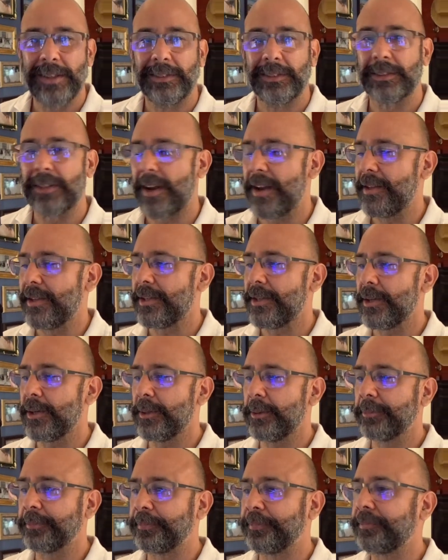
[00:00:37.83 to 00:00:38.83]
right,
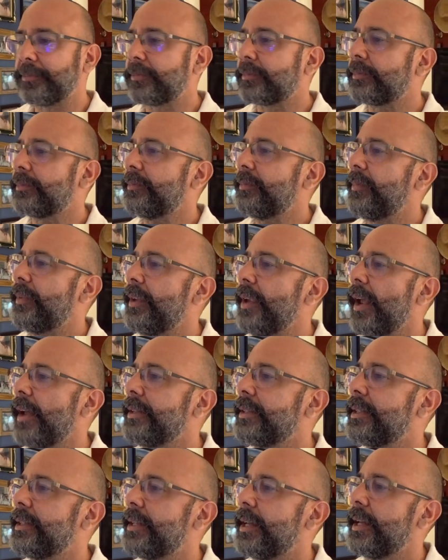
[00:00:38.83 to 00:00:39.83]
so
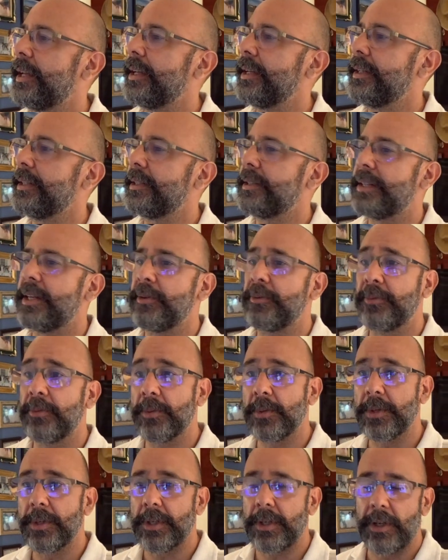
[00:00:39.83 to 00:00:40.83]
today is day
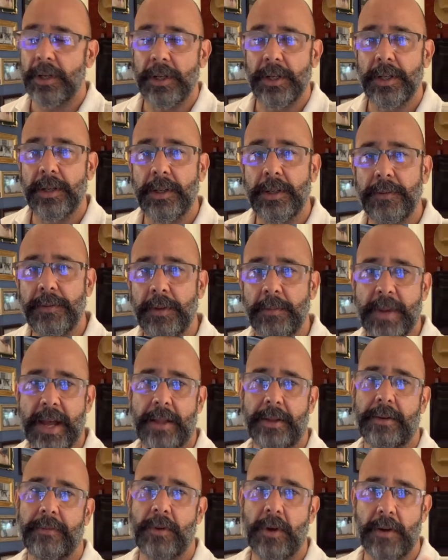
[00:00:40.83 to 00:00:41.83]
4 of the
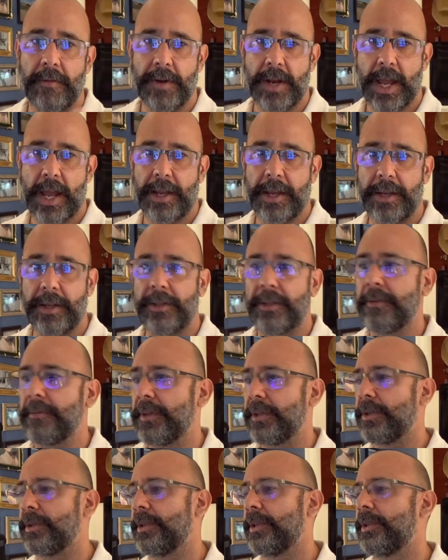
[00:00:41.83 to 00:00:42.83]
Ballad of Garvin Hackett's
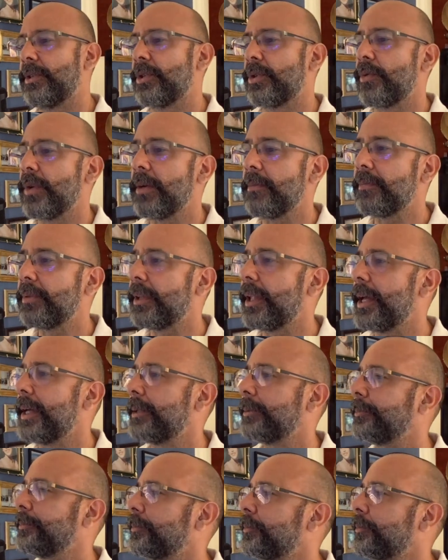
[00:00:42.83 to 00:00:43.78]
feature-length screenplay.